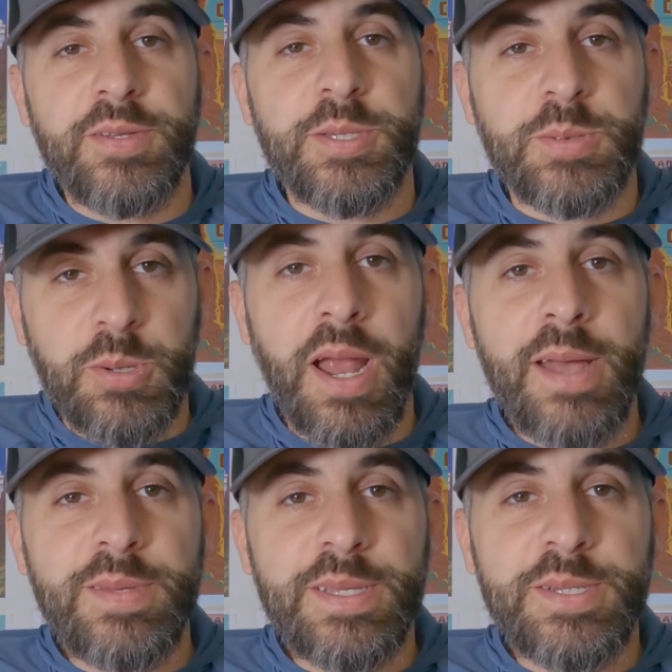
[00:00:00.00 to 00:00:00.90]

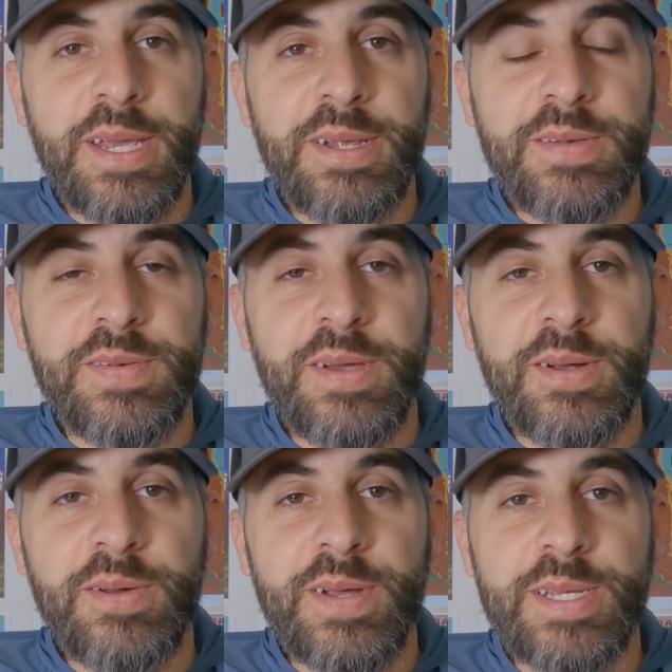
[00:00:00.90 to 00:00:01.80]
subscribe to the channel if you
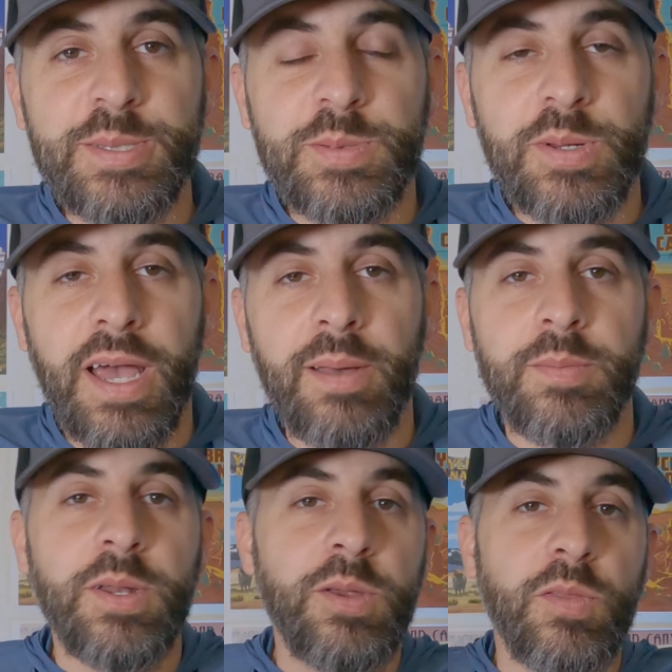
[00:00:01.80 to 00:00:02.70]
aren't already subscribed.
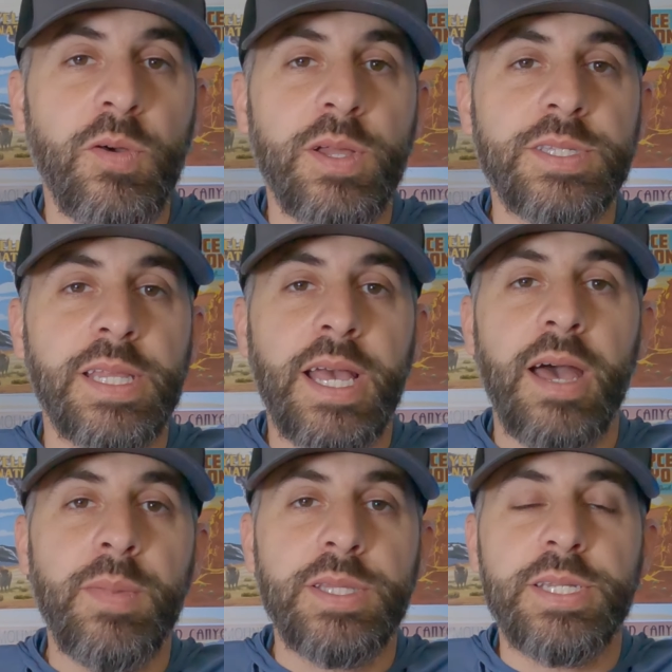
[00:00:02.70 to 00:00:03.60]
Let me know your thoughts in the
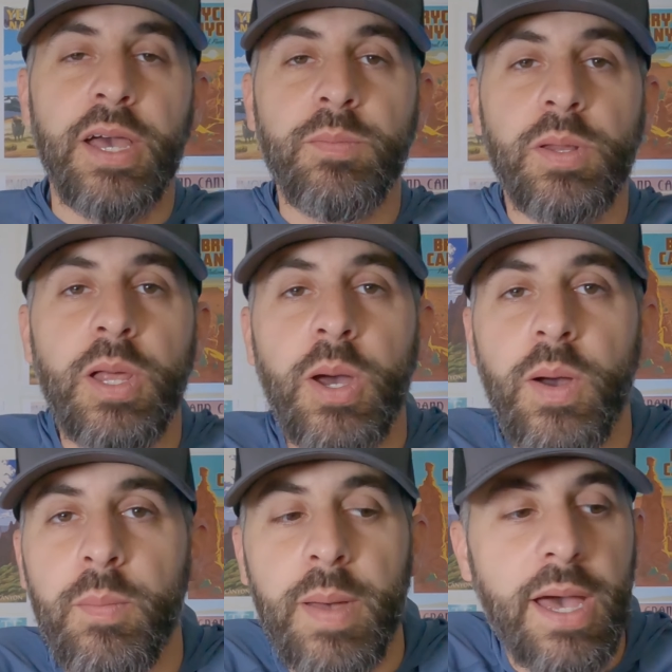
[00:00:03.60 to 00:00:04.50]
comments down
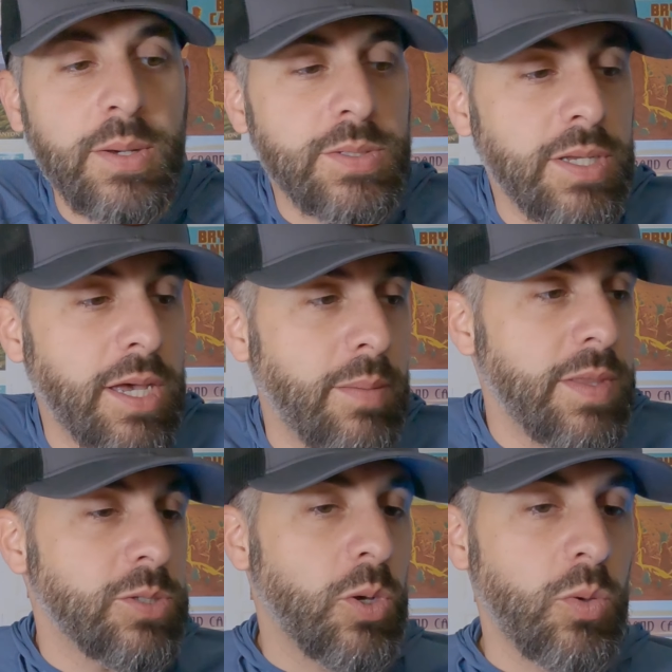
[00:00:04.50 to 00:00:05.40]
below about
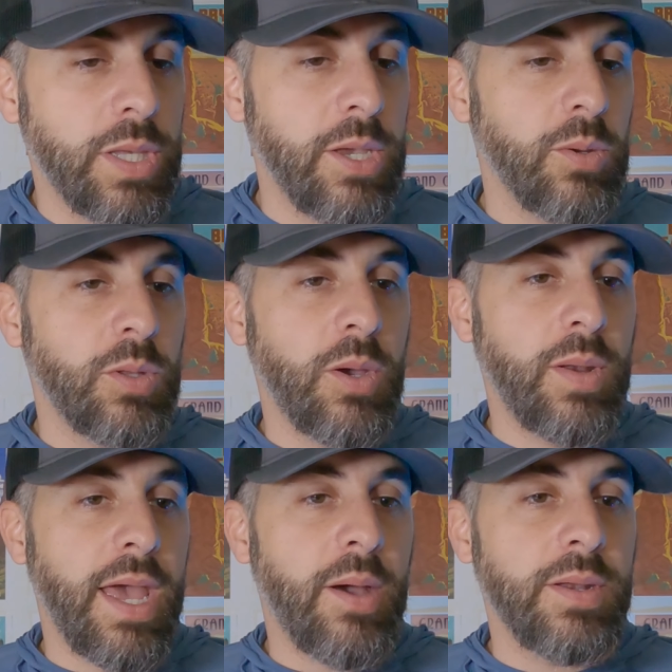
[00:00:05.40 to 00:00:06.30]
this whole gear
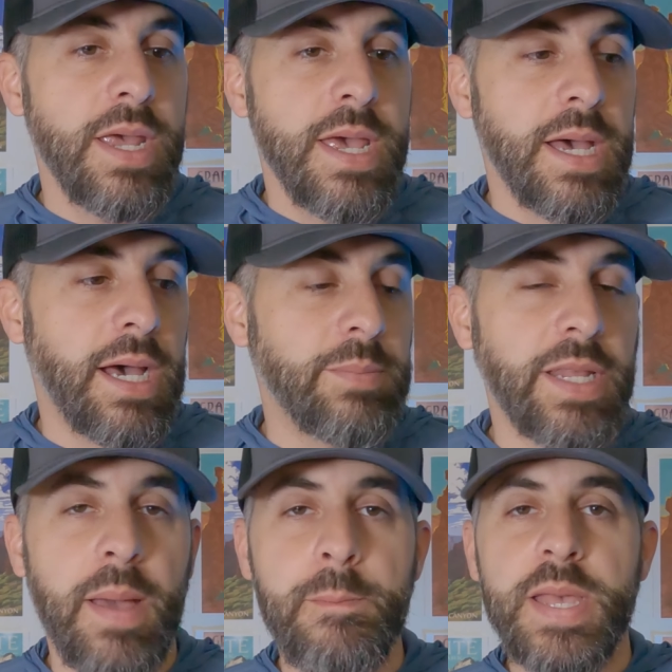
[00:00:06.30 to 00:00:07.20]
loadout.
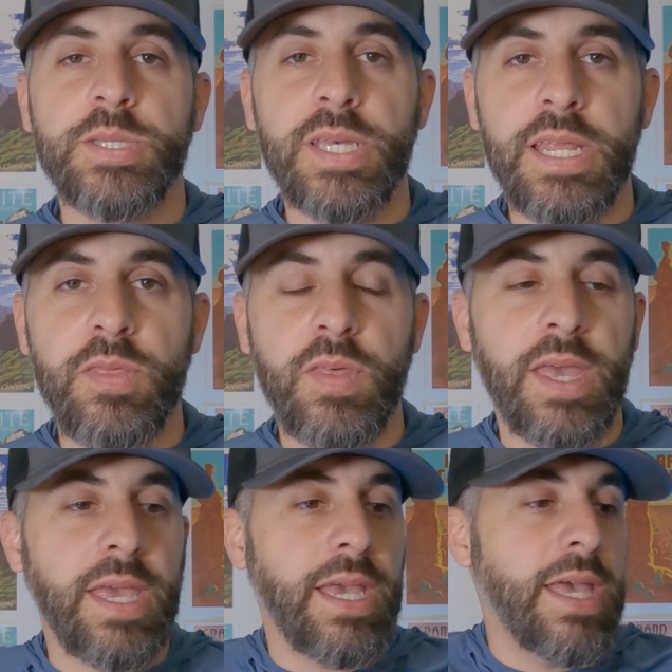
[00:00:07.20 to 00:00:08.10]
Did I miss
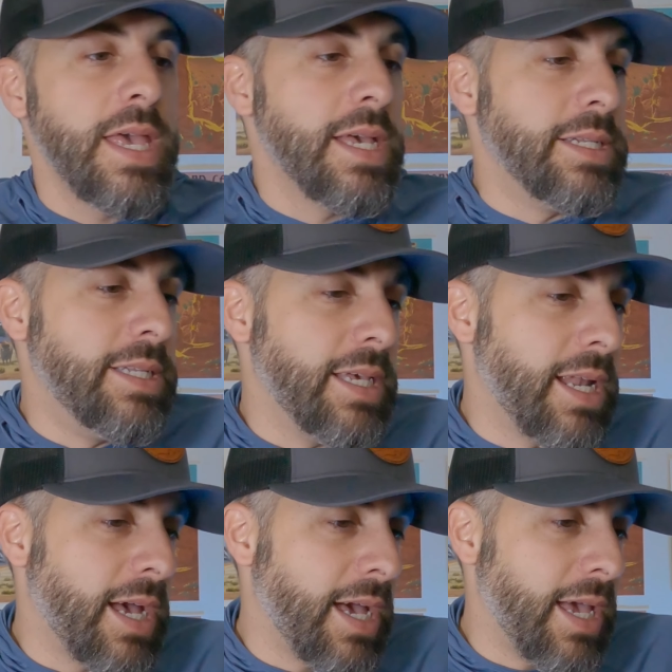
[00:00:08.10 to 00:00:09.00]
anything?
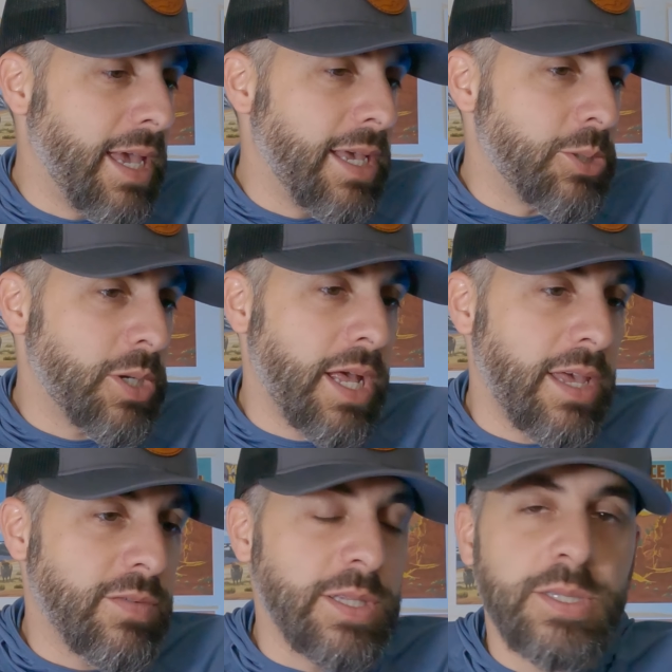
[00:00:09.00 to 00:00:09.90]
Should I
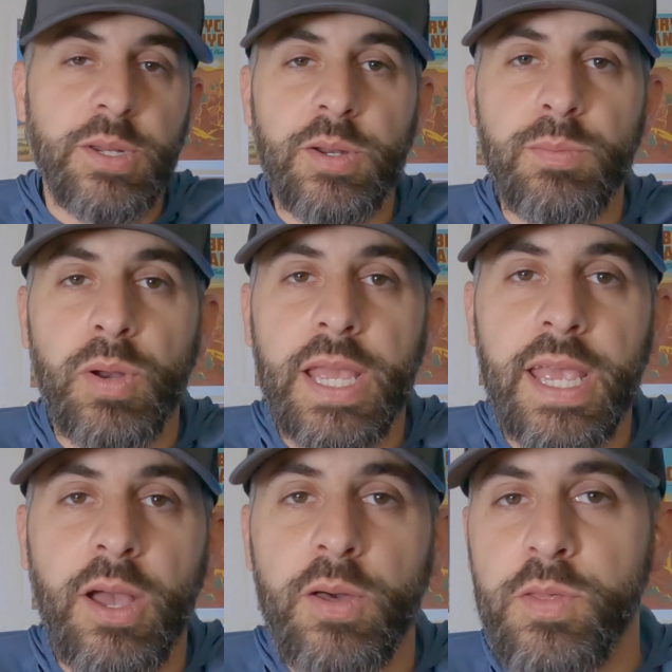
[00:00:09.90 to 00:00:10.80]
have considered
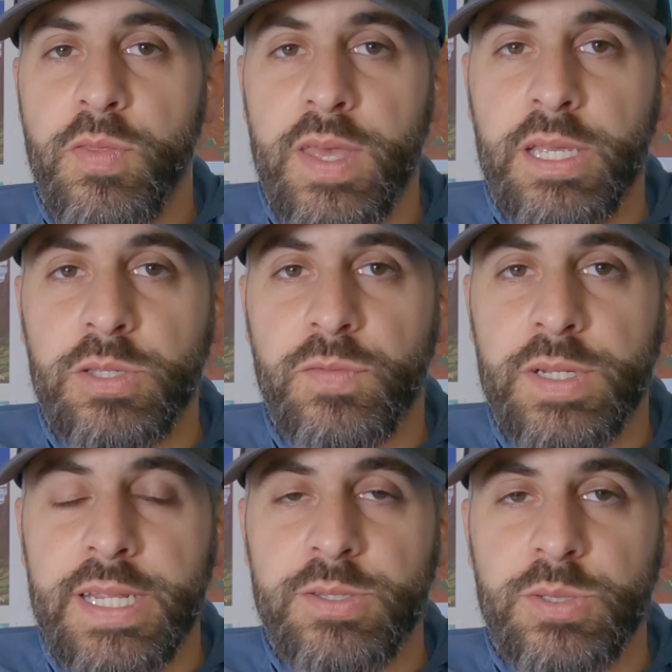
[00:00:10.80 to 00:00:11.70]
bringing other things for
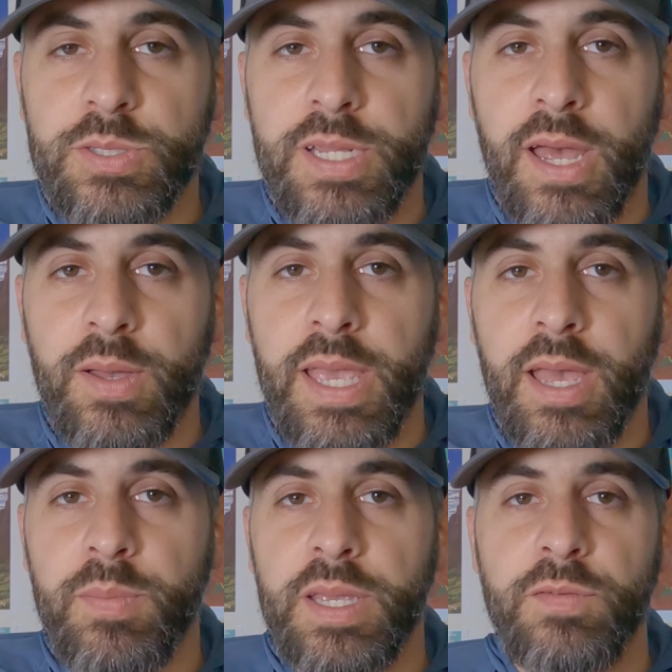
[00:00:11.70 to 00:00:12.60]
desert style
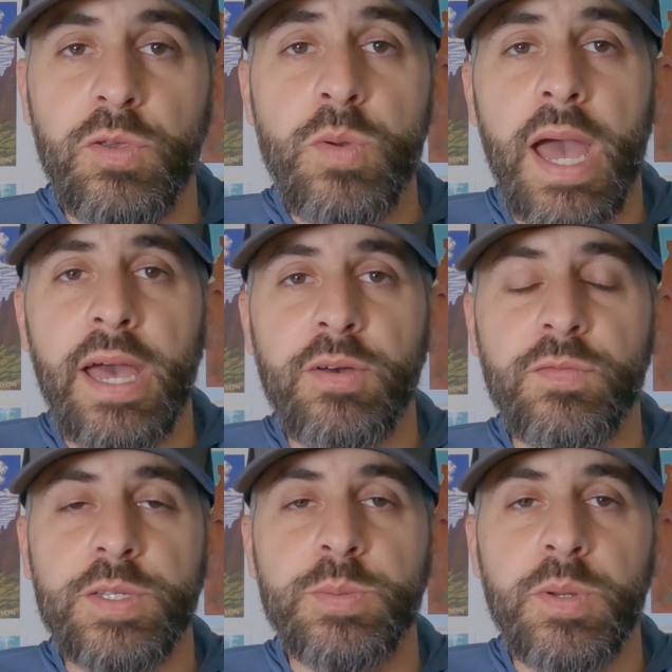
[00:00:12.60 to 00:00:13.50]
camping? If you
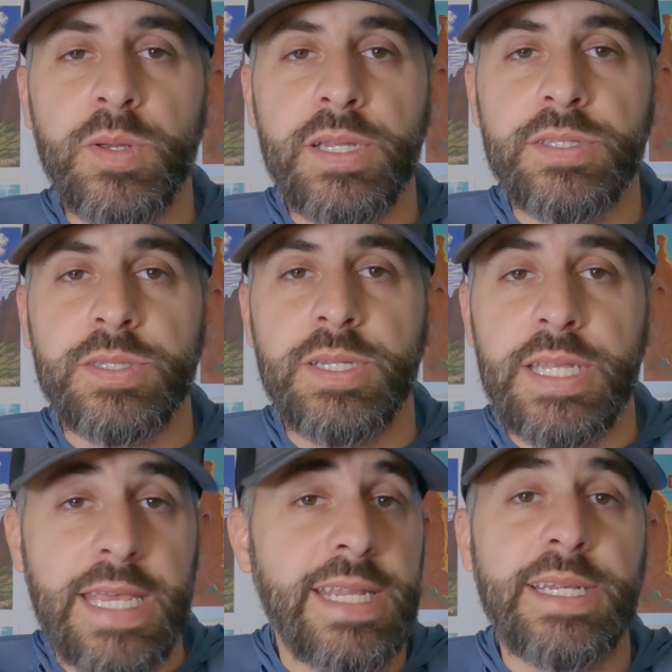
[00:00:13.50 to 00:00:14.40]
have experience
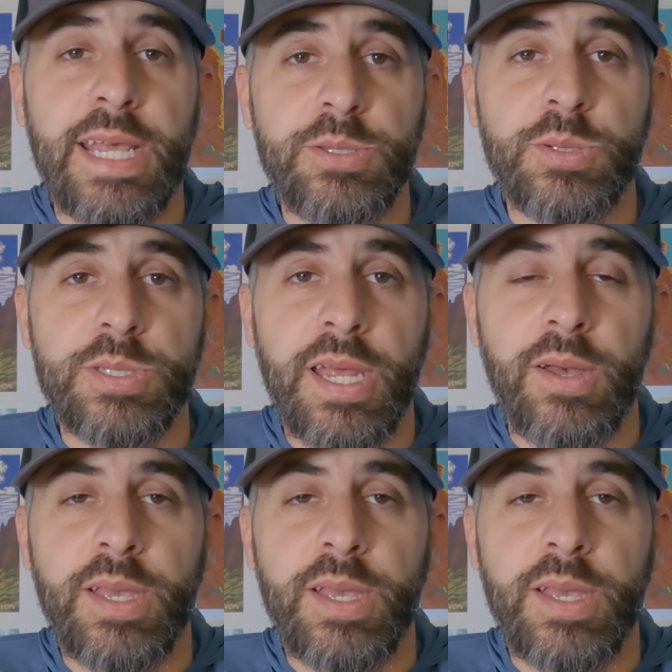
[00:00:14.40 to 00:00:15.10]
in desert style